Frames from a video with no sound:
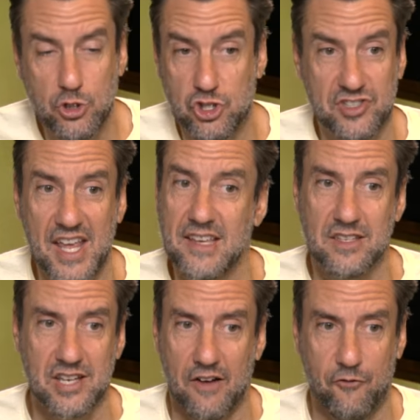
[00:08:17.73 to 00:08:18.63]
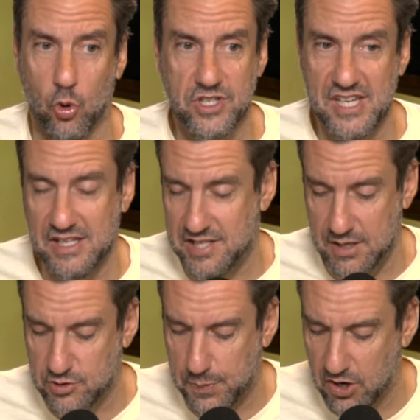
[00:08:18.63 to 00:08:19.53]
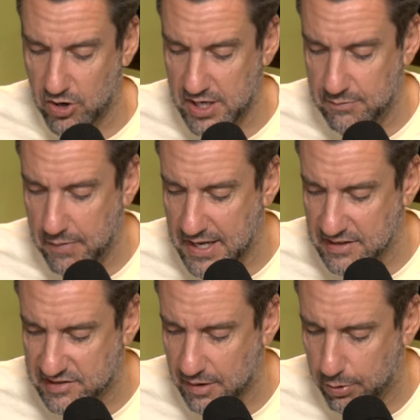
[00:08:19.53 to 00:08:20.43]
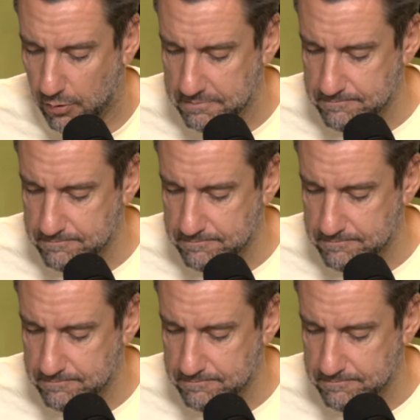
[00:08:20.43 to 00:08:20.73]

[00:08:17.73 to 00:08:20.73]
just take the top 14 teams, period, make it simple.